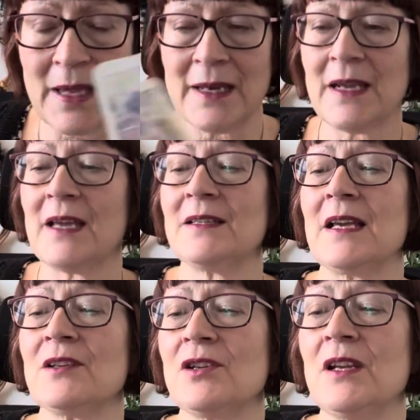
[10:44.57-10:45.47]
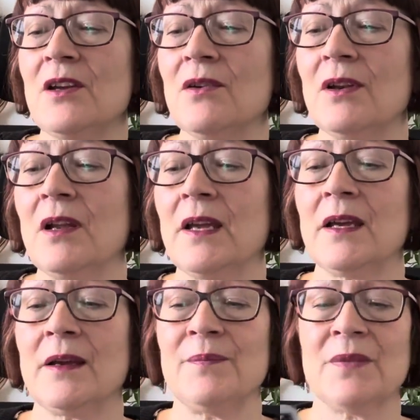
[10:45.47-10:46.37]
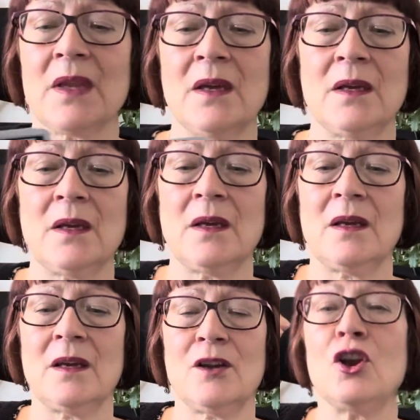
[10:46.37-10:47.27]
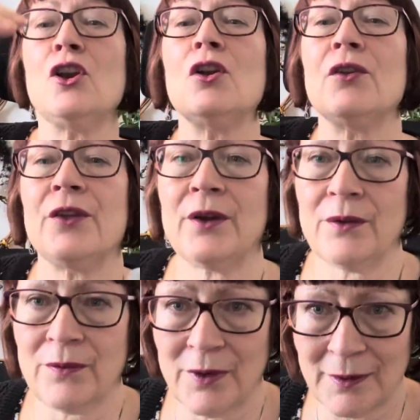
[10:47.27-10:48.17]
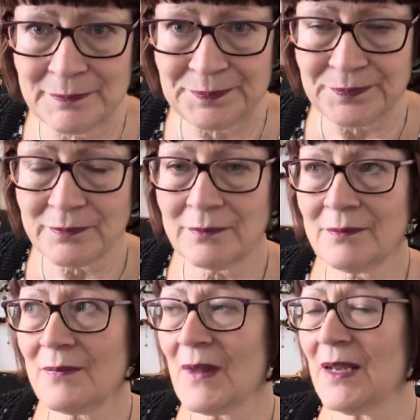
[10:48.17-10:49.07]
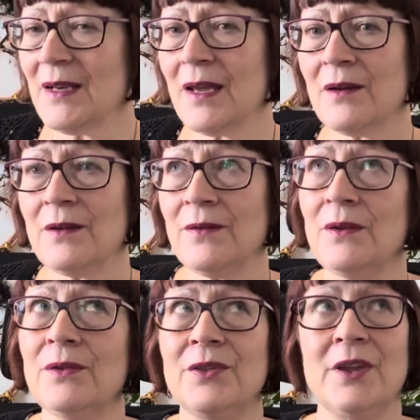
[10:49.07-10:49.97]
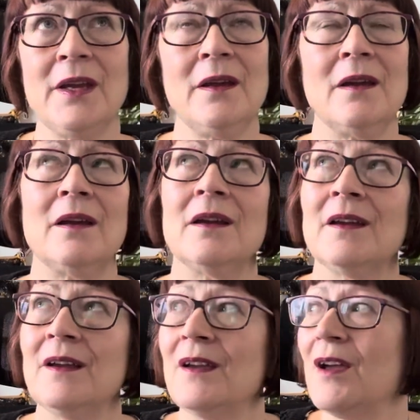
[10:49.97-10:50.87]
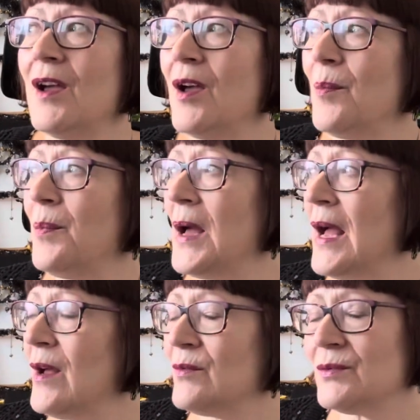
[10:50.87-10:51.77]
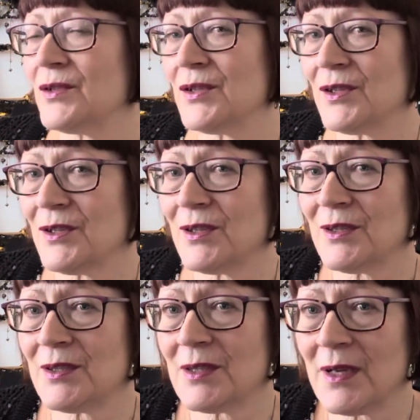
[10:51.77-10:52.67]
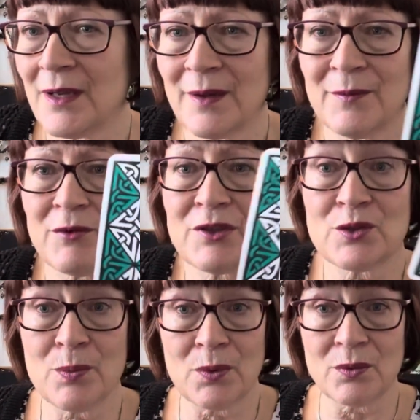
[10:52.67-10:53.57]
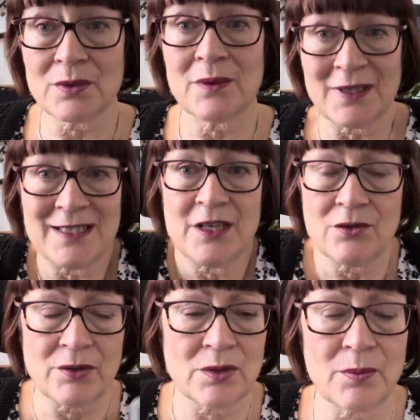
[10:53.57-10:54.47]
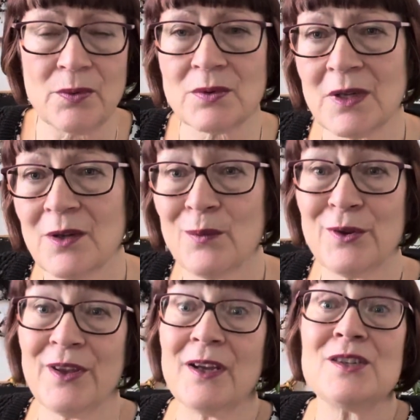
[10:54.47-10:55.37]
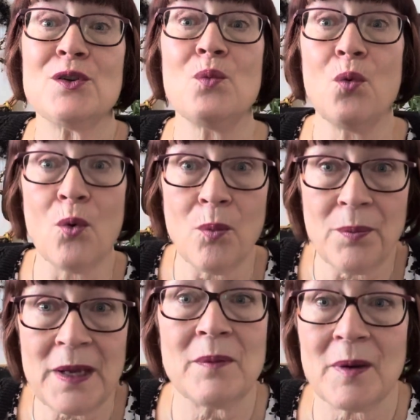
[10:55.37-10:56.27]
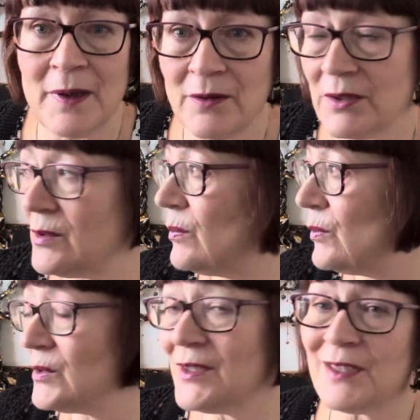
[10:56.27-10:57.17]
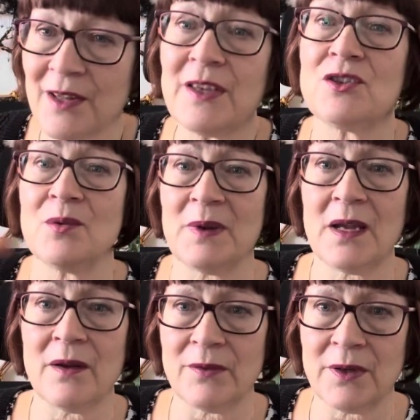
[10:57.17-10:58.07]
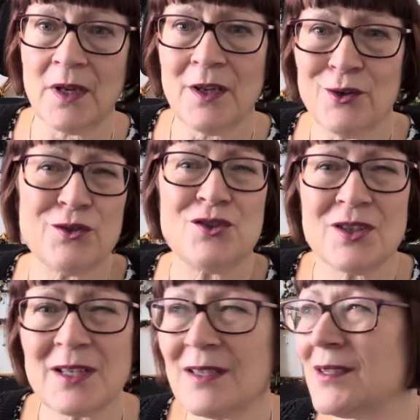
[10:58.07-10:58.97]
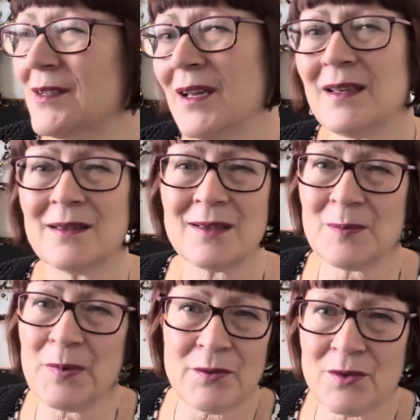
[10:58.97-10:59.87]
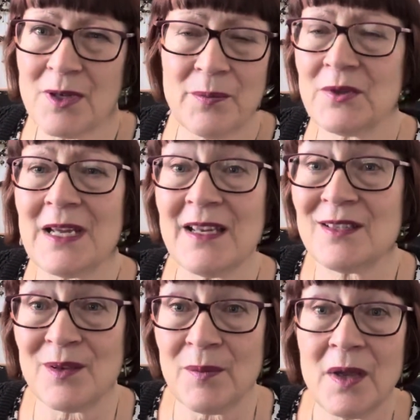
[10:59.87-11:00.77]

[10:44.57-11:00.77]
and it's actually got like a cloth over it. Now, if you think about crystal balls, now I teach crystal balls. One thing I do warn people about crystal balls is that they should be covered, not just because it spiritually protects them,